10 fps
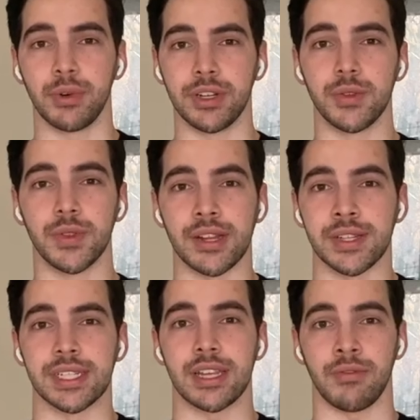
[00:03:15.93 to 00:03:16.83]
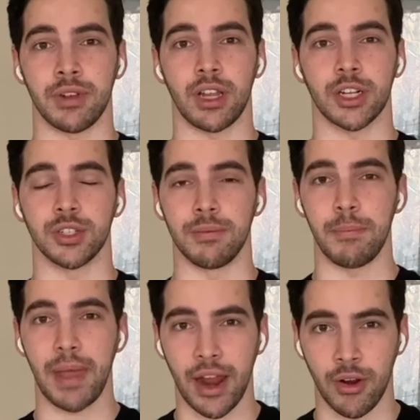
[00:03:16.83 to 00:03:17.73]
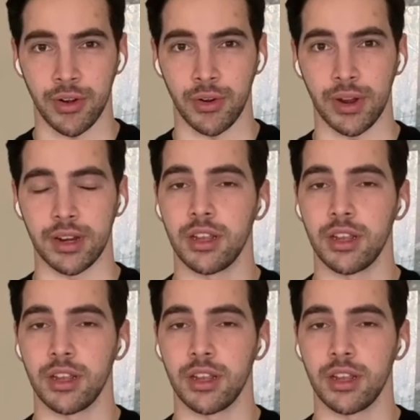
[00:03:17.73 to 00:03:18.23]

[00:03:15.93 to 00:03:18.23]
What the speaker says: 2007 collection, Paranoid.